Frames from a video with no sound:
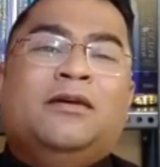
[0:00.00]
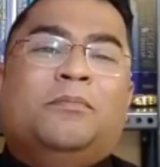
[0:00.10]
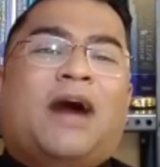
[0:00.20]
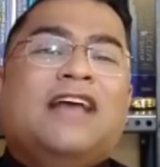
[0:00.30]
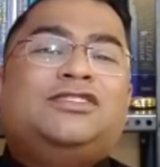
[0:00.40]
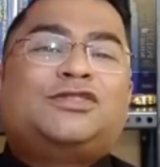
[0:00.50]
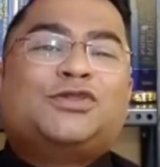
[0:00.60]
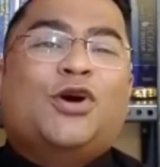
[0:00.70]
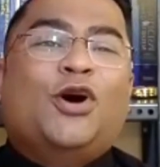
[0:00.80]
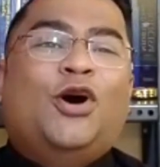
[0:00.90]
My
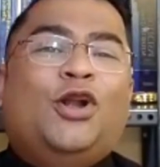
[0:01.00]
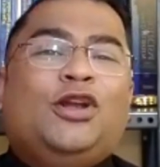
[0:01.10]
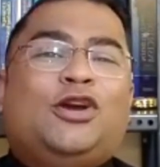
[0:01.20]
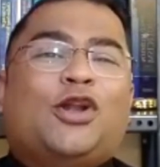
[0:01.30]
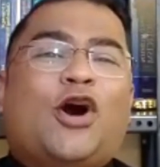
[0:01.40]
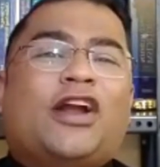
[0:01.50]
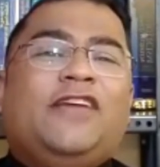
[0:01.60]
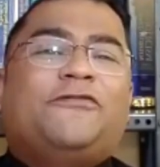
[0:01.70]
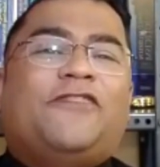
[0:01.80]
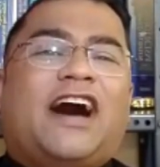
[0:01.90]
soul
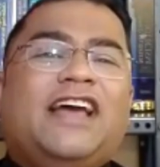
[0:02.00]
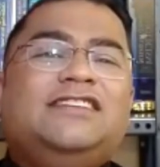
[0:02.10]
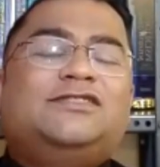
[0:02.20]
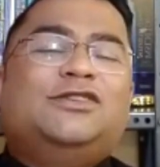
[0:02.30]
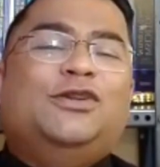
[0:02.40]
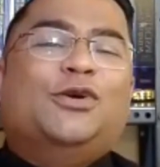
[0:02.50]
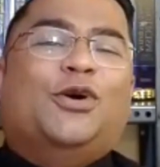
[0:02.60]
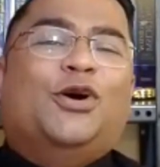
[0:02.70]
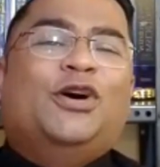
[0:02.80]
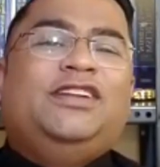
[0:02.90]
glorifies the
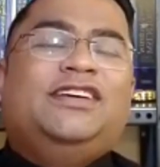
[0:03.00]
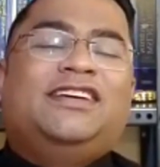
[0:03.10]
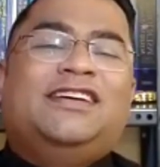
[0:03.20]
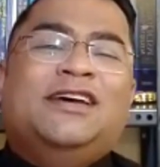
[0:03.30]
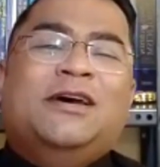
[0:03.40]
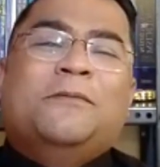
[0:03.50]
Lord.